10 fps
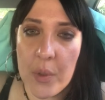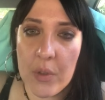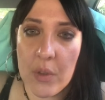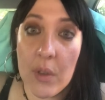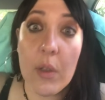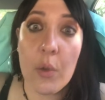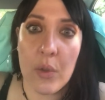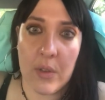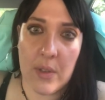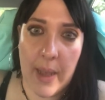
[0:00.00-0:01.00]
person
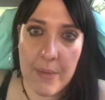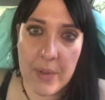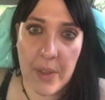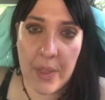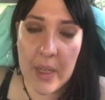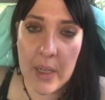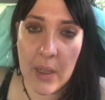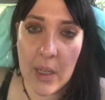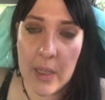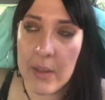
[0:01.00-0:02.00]
loses
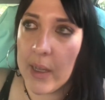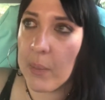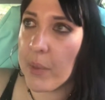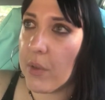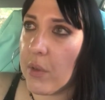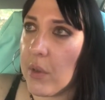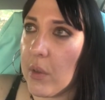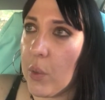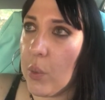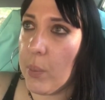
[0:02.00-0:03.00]
everything, and that person
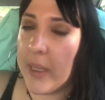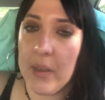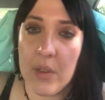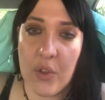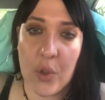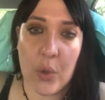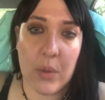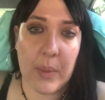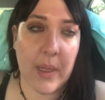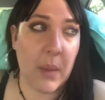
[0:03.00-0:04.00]
who made this choice
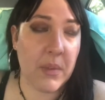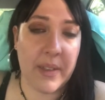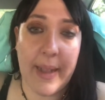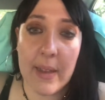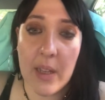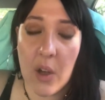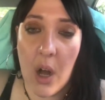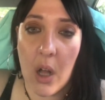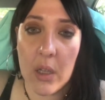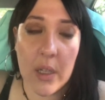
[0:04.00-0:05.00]
becomes an
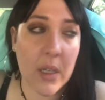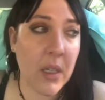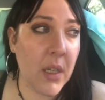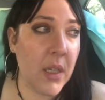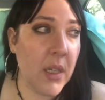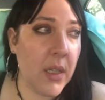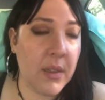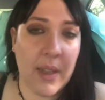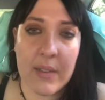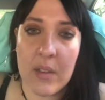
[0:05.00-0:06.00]
alcoholic,
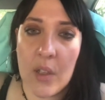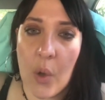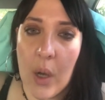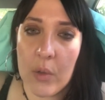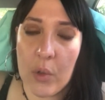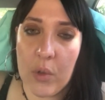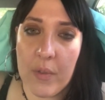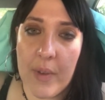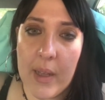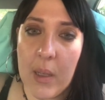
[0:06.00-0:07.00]
doesn't know how to
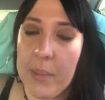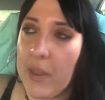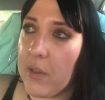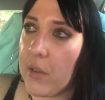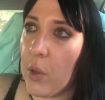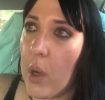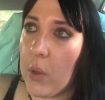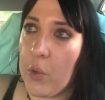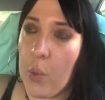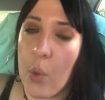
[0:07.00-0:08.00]
develop, doesn't know
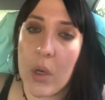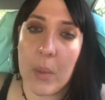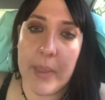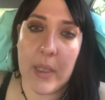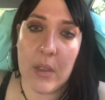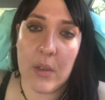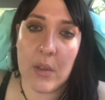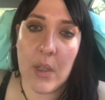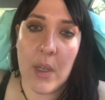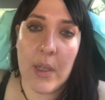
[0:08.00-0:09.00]
how to work,
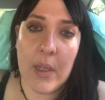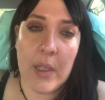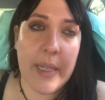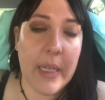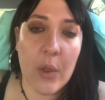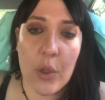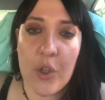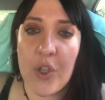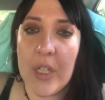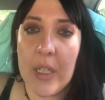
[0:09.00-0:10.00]
because he or
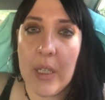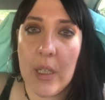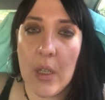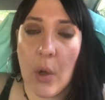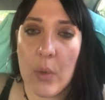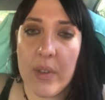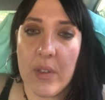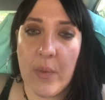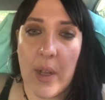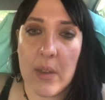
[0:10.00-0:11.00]
she
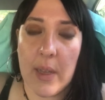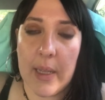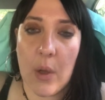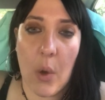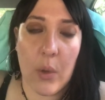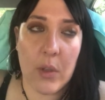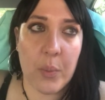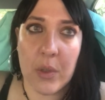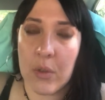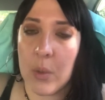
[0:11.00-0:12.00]
always felt like, oh, this
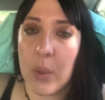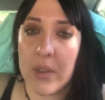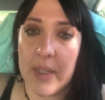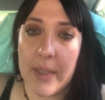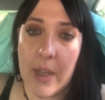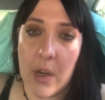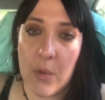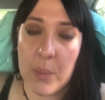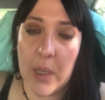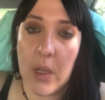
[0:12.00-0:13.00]
person will take care
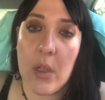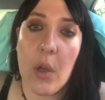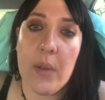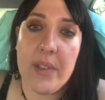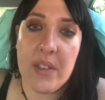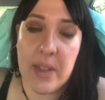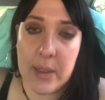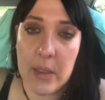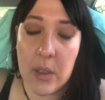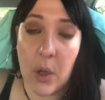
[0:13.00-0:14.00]
of me, and all of a
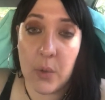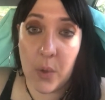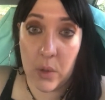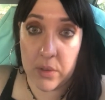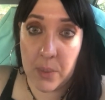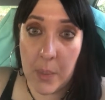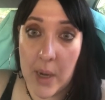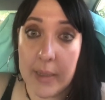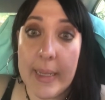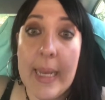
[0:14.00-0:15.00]
sudden it all falls
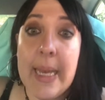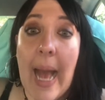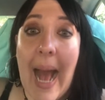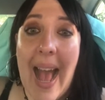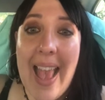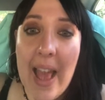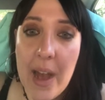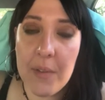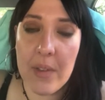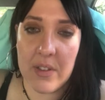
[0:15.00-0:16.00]
apart. I
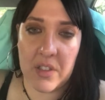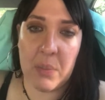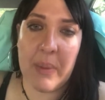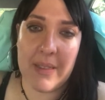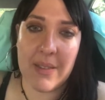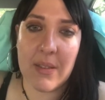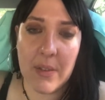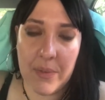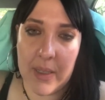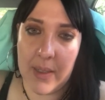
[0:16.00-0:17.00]
have this
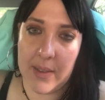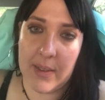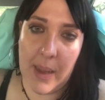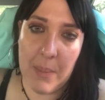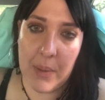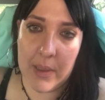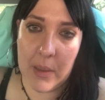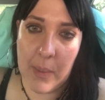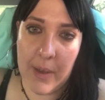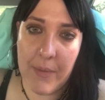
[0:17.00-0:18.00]
specific example in
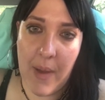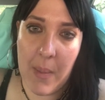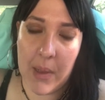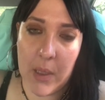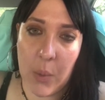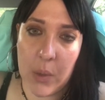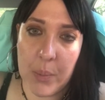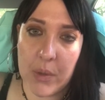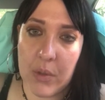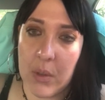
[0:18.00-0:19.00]
my family when
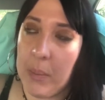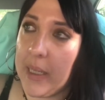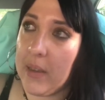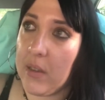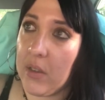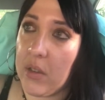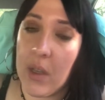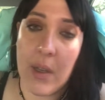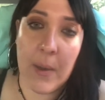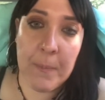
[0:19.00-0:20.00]
person made this
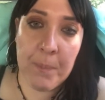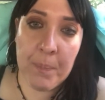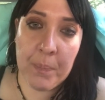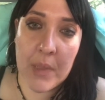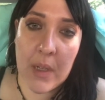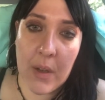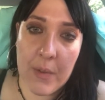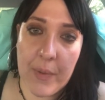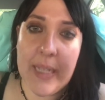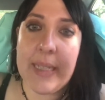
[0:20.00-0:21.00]

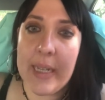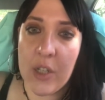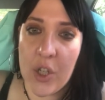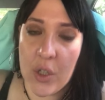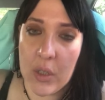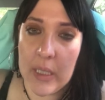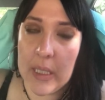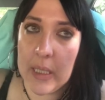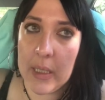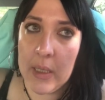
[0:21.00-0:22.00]

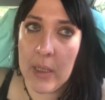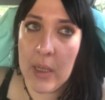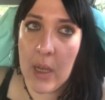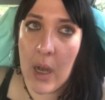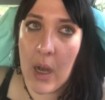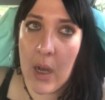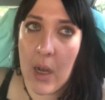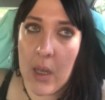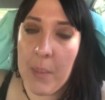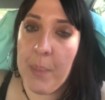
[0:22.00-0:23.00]
financially
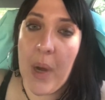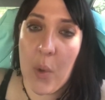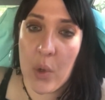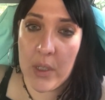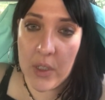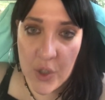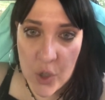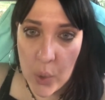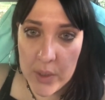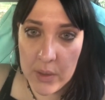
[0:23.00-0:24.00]
empowering
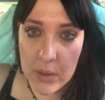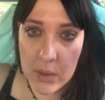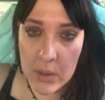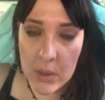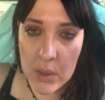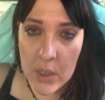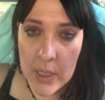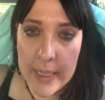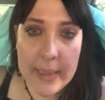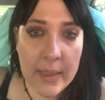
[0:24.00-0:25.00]
choice,
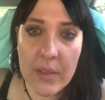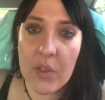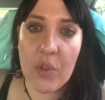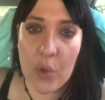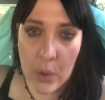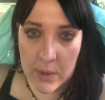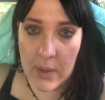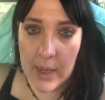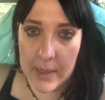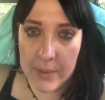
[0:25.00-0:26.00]
and it destroyed
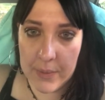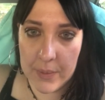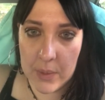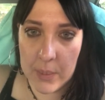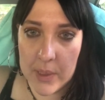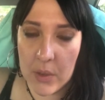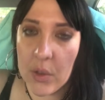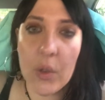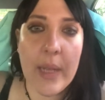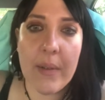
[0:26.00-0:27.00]
life, because
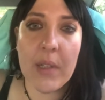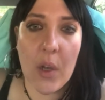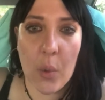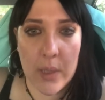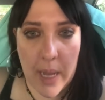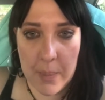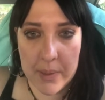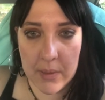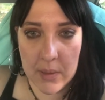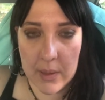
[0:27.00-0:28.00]
you never know what
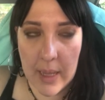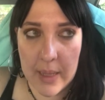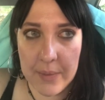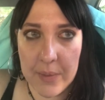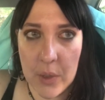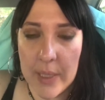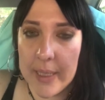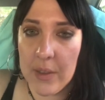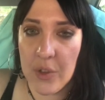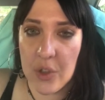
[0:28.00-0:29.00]
happens in life. You
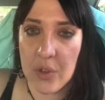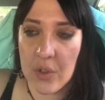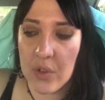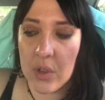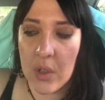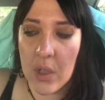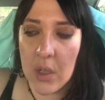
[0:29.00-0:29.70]
can just